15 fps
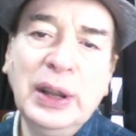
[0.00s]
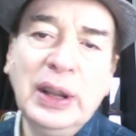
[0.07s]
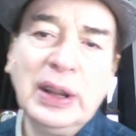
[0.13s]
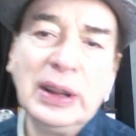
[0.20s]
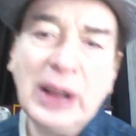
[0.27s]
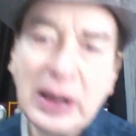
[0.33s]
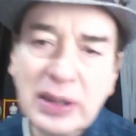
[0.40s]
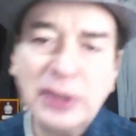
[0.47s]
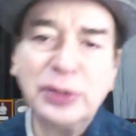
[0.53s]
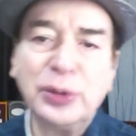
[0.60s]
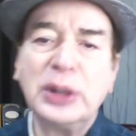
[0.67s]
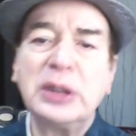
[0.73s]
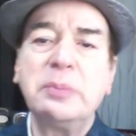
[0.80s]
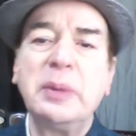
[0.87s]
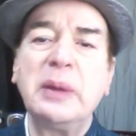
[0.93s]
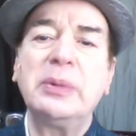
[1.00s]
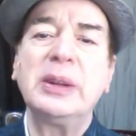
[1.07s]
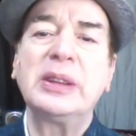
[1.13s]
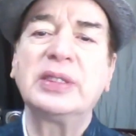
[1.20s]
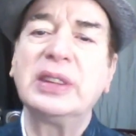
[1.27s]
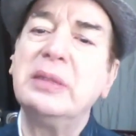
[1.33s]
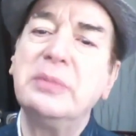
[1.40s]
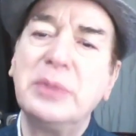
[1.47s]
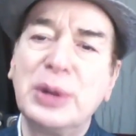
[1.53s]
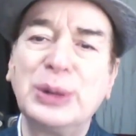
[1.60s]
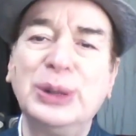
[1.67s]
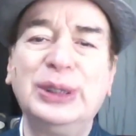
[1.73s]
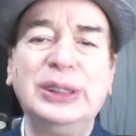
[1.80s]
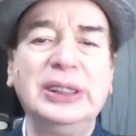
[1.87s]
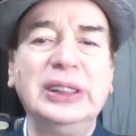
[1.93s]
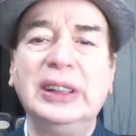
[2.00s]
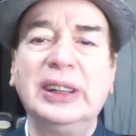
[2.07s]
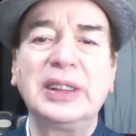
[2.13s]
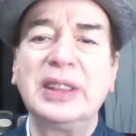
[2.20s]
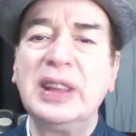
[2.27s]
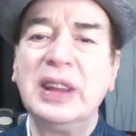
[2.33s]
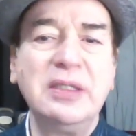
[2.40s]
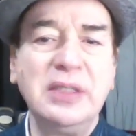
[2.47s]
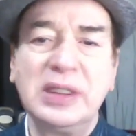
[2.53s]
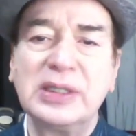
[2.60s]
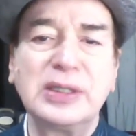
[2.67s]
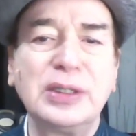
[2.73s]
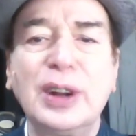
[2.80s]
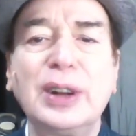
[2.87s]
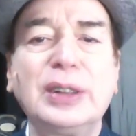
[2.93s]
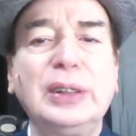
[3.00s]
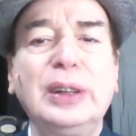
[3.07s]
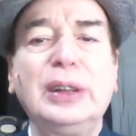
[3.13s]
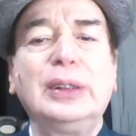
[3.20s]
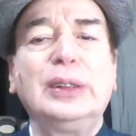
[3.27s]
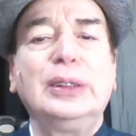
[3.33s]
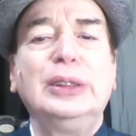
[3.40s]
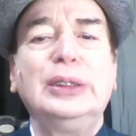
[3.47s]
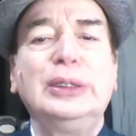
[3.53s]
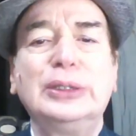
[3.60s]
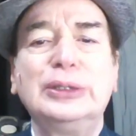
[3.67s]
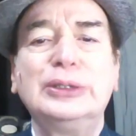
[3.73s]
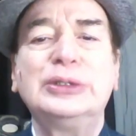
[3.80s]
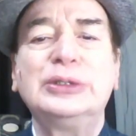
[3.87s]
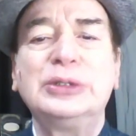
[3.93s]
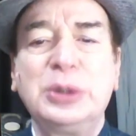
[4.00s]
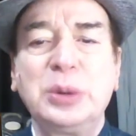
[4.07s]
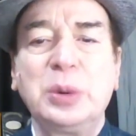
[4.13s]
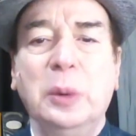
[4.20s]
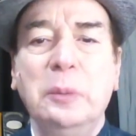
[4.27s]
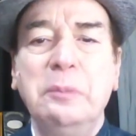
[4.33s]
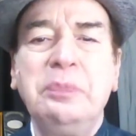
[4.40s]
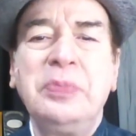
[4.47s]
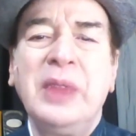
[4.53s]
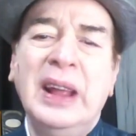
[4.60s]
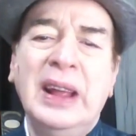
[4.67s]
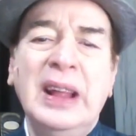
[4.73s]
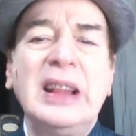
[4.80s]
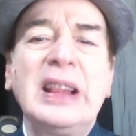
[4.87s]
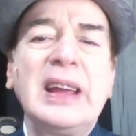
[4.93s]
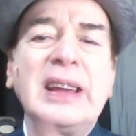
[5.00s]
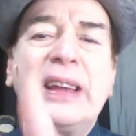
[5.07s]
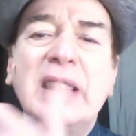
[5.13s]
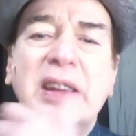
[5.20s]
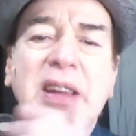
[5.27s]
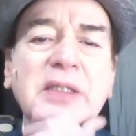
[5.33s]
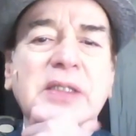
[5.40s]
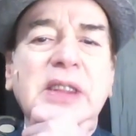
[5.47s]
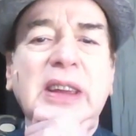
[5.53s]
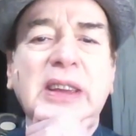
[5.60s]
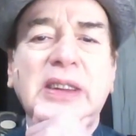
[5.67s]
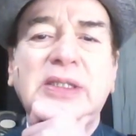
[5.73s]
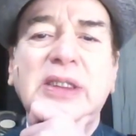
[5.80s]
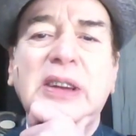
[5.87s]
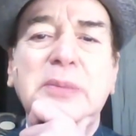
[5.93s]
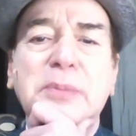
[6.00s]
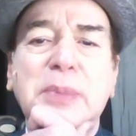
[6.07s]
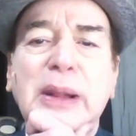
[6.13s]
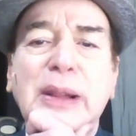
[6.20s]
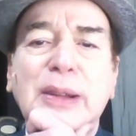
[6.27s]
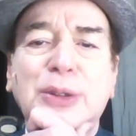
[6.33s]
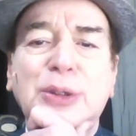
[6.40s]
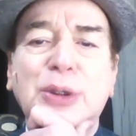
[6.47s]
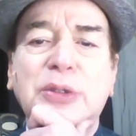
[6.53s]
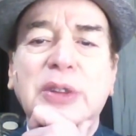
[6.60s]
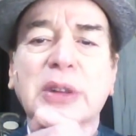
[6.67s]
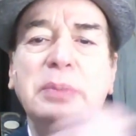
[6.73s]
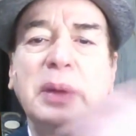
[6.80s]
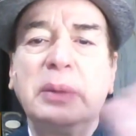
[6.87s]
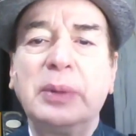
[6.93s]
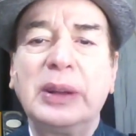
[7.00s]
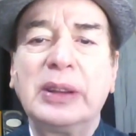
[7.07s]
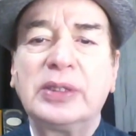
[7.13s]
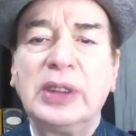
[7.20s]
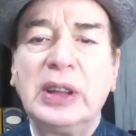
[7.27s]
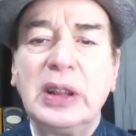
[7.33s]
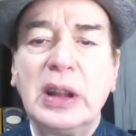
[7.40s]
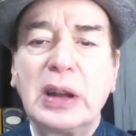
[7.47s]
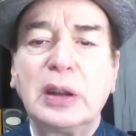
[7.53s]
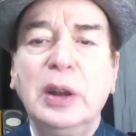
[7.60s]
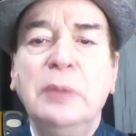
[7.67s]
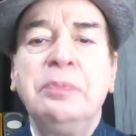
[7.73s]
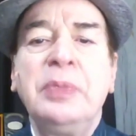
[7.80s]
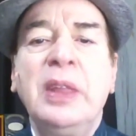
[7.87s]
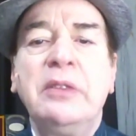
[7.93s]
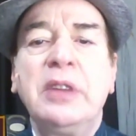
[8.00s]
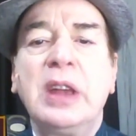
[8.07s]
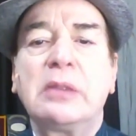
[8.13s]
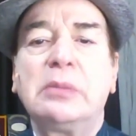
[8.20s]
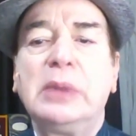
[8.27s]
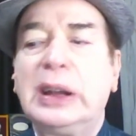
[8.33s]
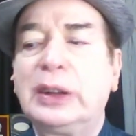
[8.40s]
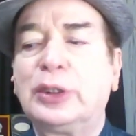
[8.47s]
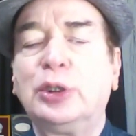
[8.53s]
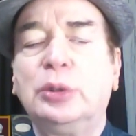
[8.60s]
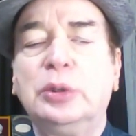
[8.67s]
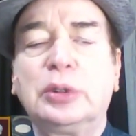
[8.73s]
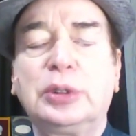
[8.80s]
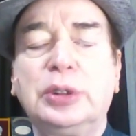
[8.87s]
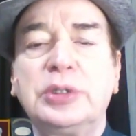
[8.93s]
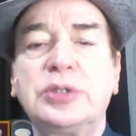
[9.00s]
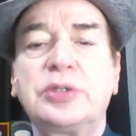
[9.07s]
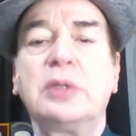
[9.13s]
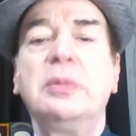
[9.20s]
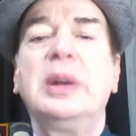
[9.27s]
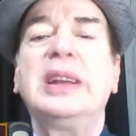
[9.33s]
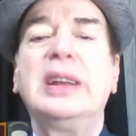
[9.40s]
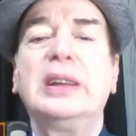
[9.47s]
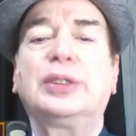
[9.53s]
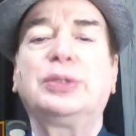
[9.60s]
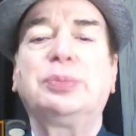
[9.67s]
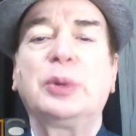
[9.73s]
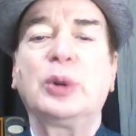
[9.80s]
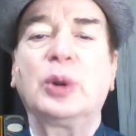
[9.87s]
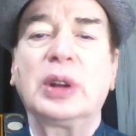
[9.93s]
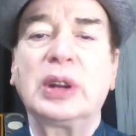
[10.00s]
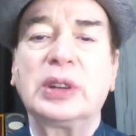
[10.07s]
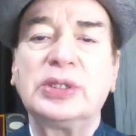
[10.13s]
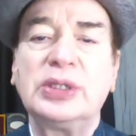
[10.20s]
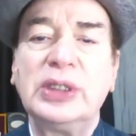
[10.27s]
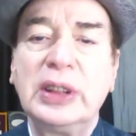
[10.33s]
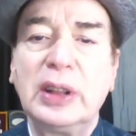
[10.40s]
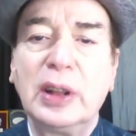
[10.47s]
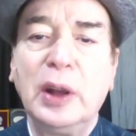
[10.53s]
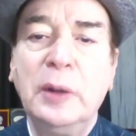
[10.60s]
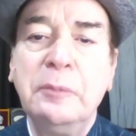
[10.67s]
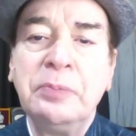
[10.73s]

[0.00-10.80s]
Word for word: That is what people seem to uh, think, which is not uh, uh, true. Like I give the example, you know, when people say that we have made so such tremendous progress in uh,